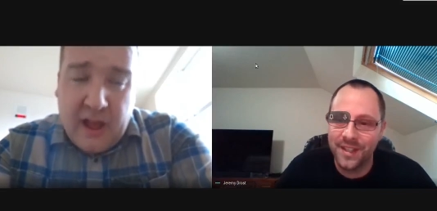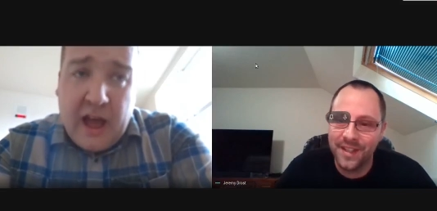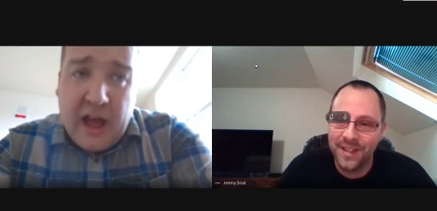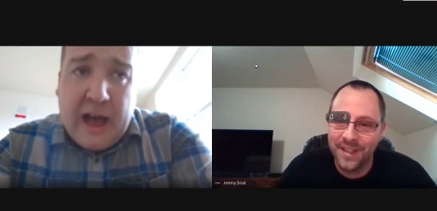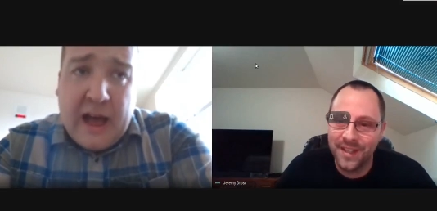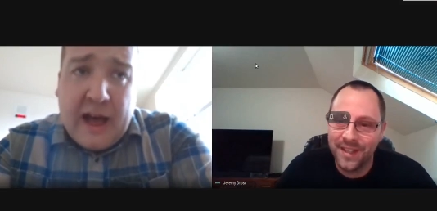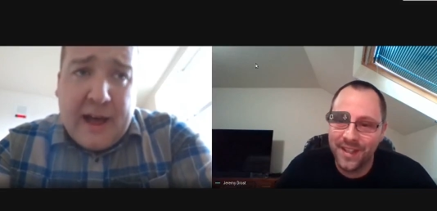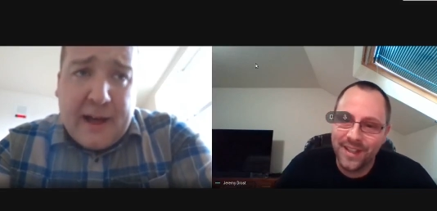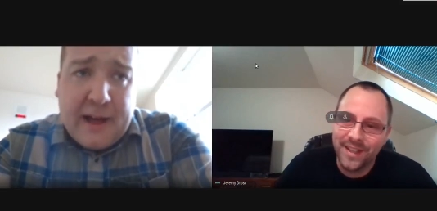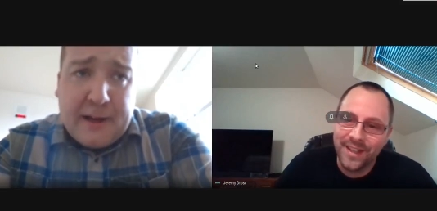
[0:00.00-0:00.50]

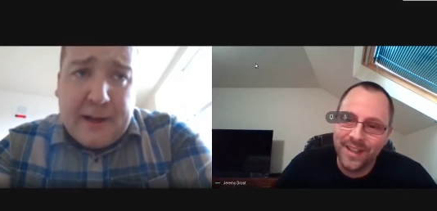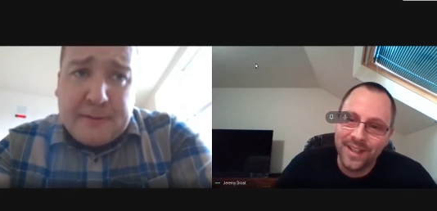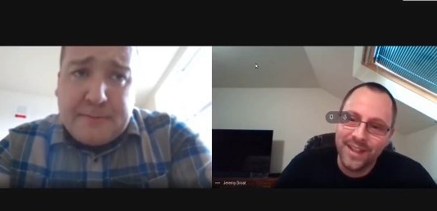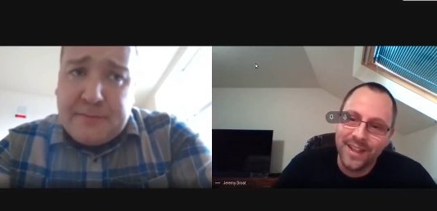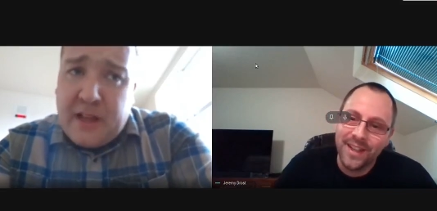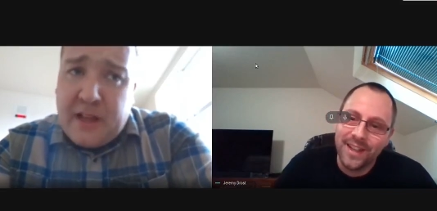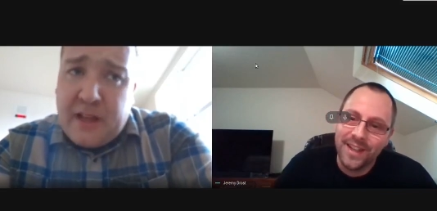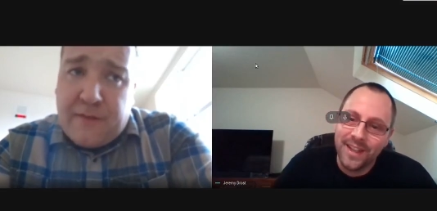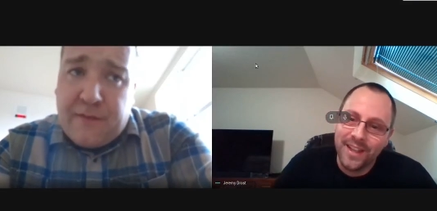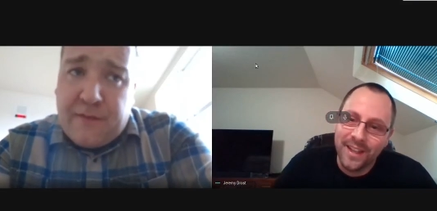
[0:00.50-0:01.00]

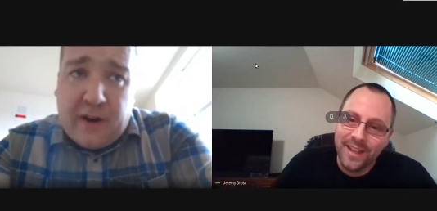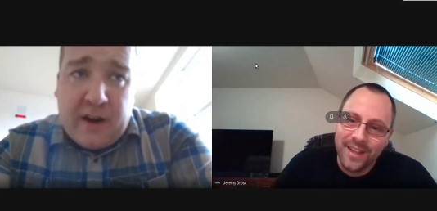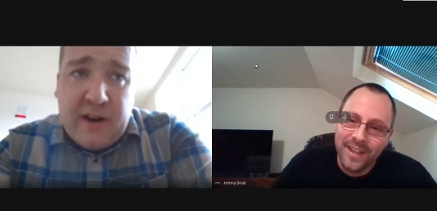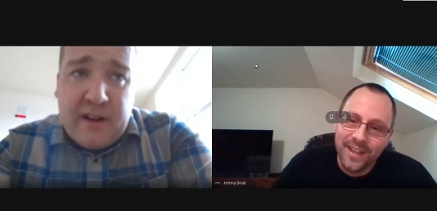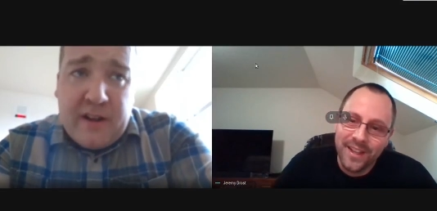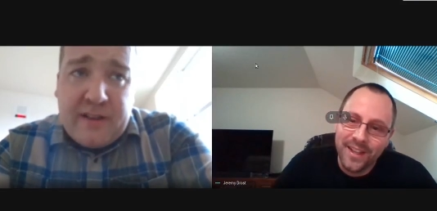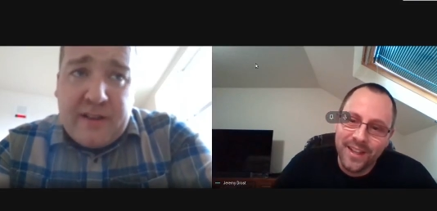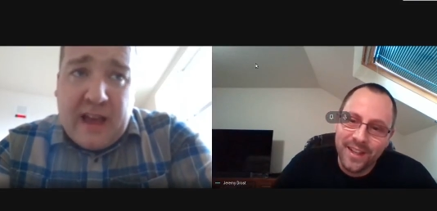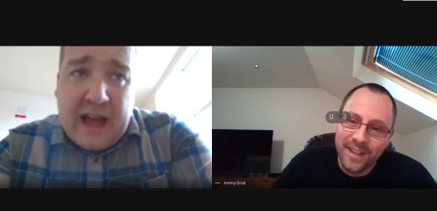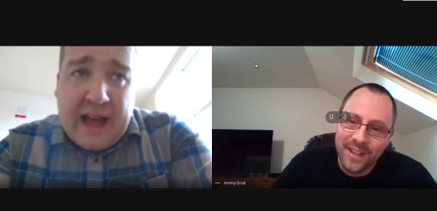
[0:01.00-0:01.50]
Speaker 1: As
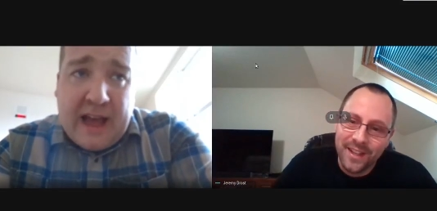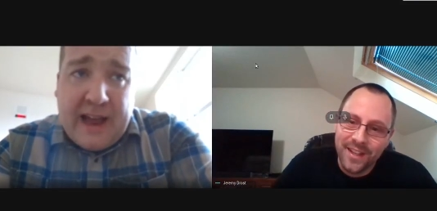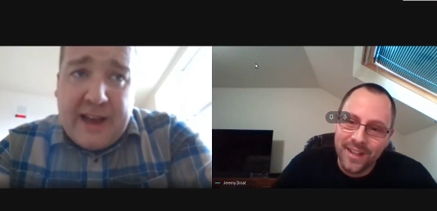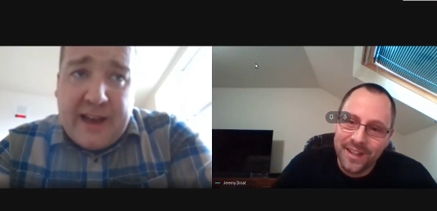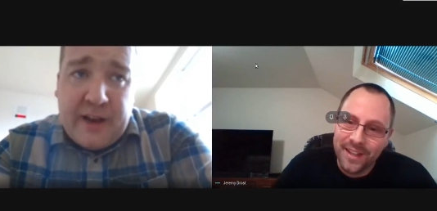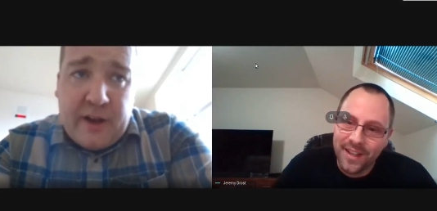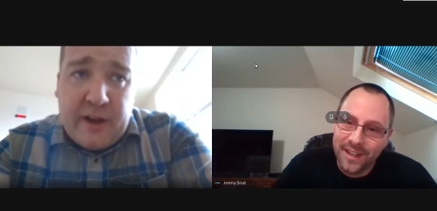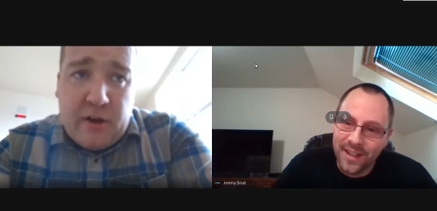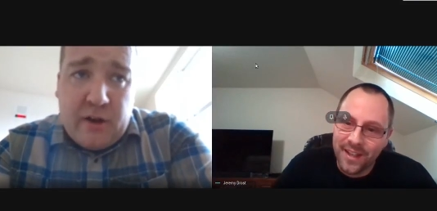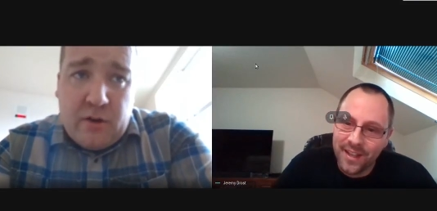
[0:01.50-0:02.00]
far as
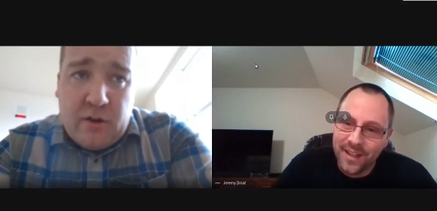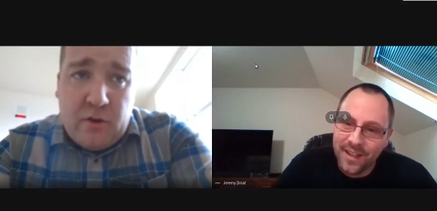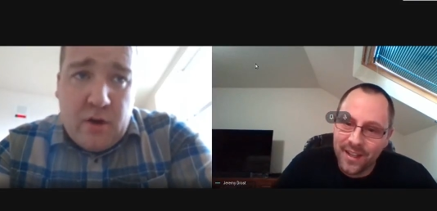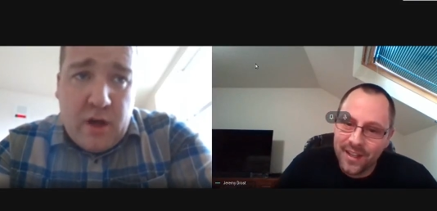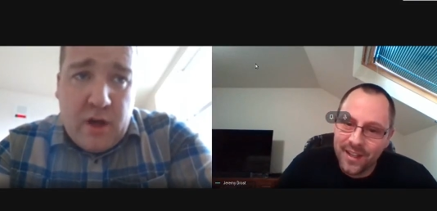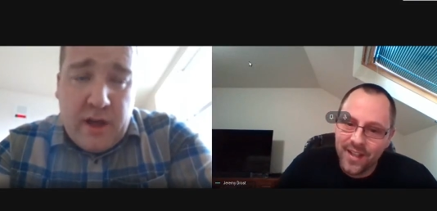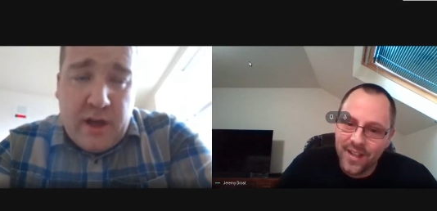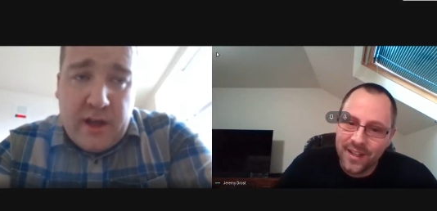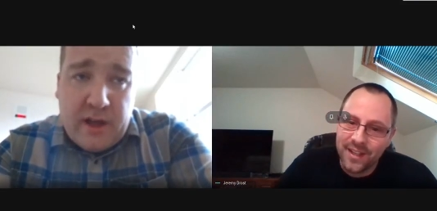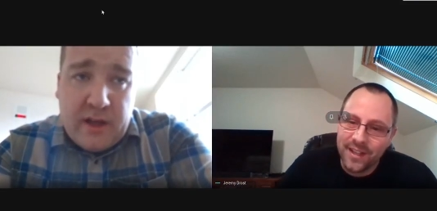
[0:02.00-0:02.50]
I know,